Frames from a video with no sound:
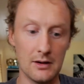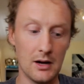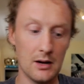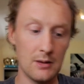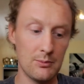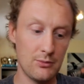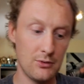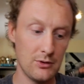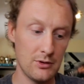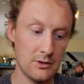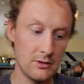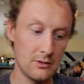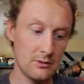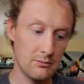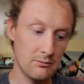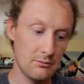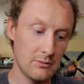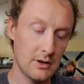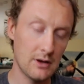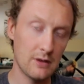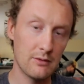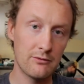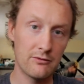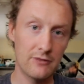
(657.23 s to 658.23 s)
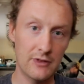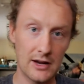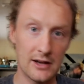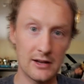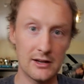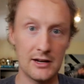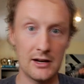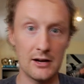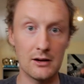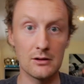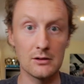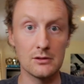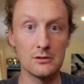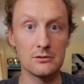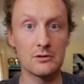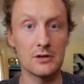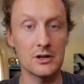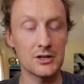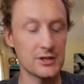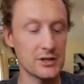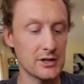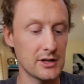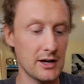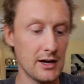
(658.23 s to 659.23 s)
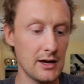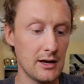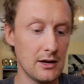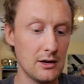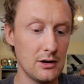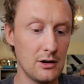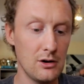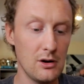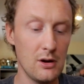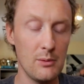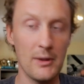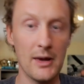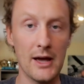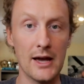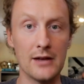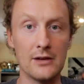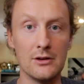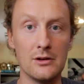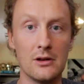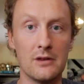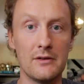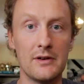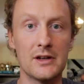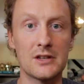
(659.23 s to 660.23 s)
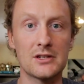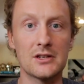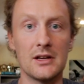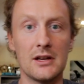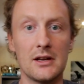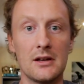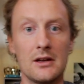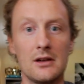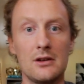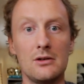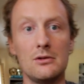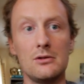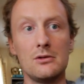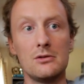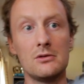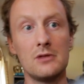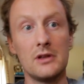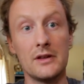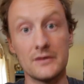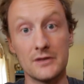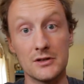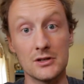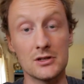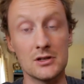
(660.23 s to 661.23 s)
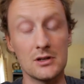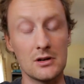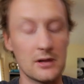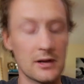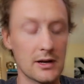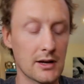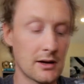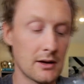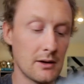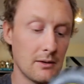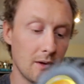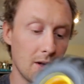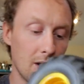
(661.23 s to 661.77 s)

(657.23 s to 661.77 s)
I put my friend Kirill, Russian guy who I met at university, who lives in Stirling.